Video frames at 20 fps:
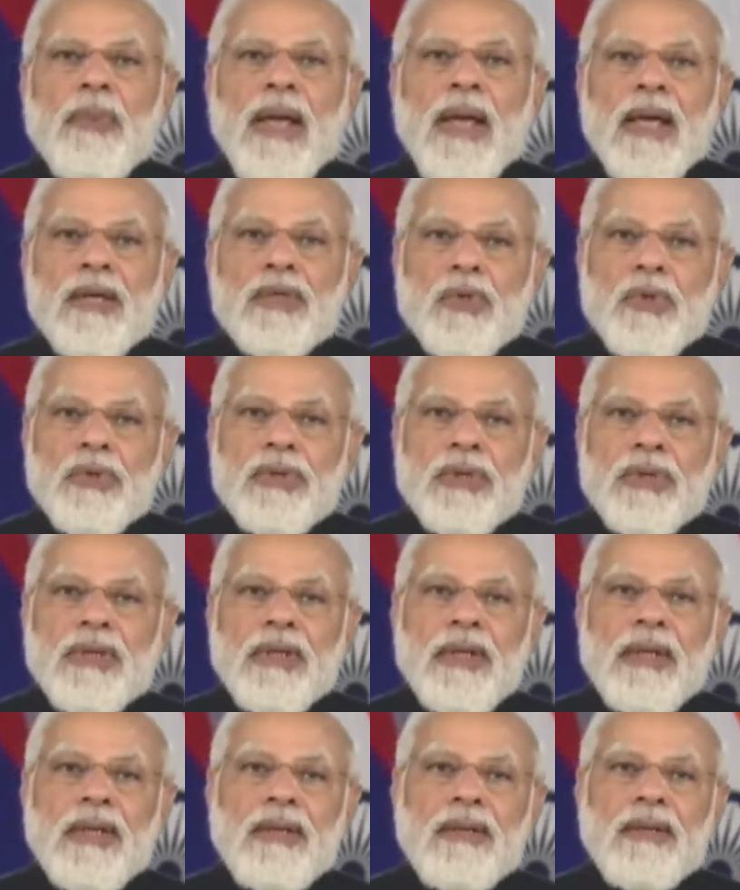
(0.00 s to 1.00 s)
to be
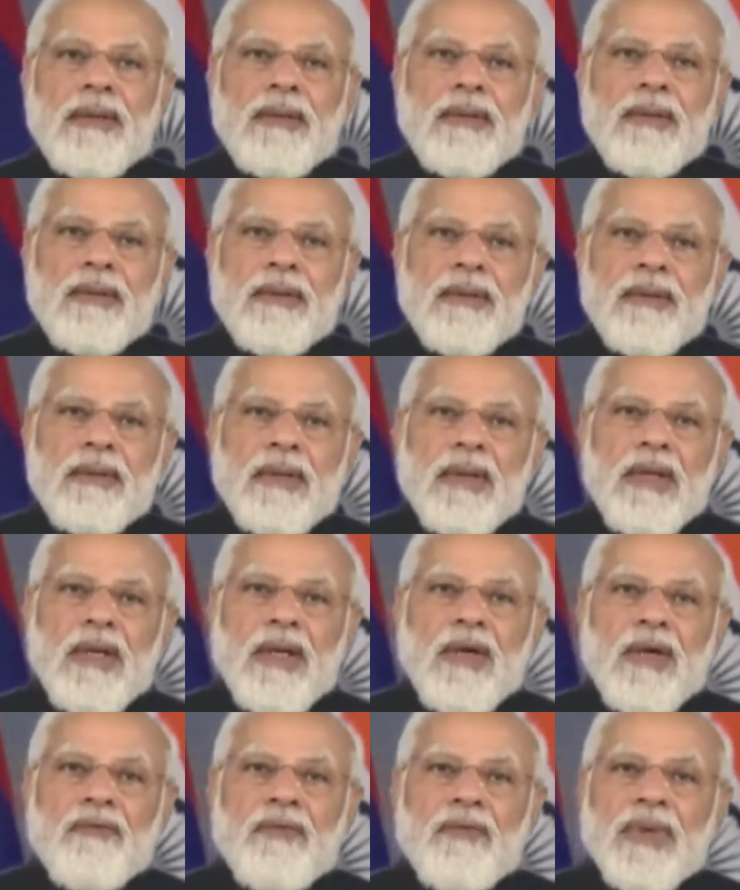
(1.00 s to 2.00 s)
associated
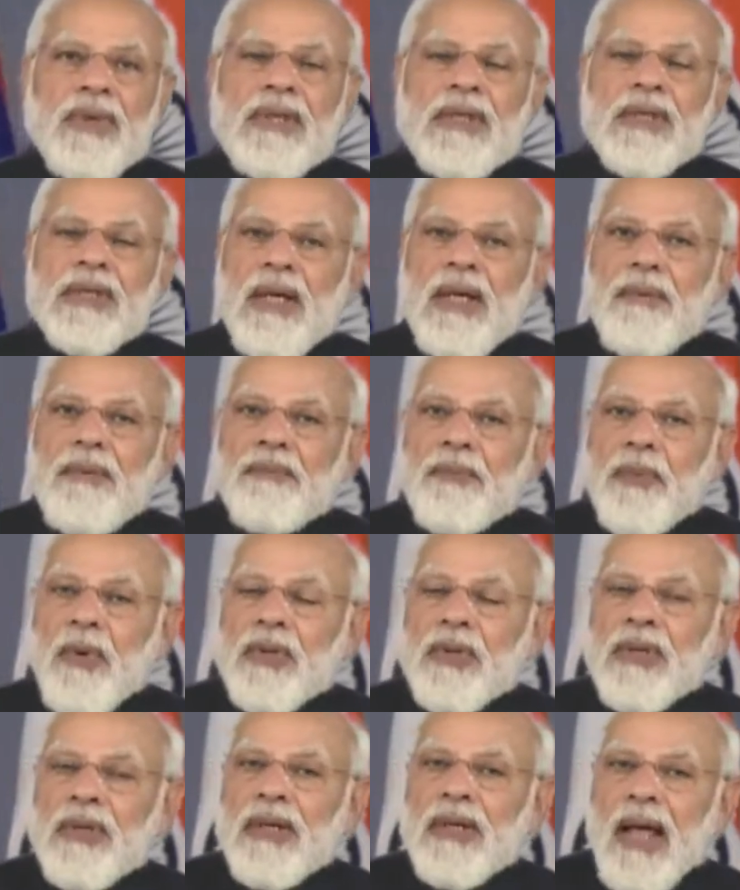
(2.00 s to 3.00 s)
with this
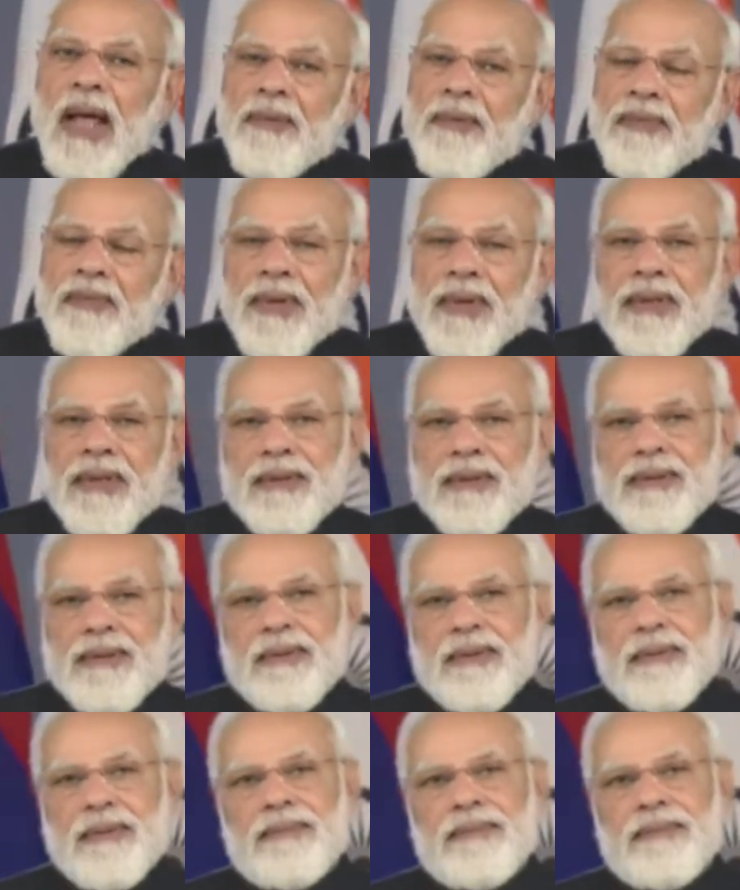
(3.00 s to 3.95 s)
important effort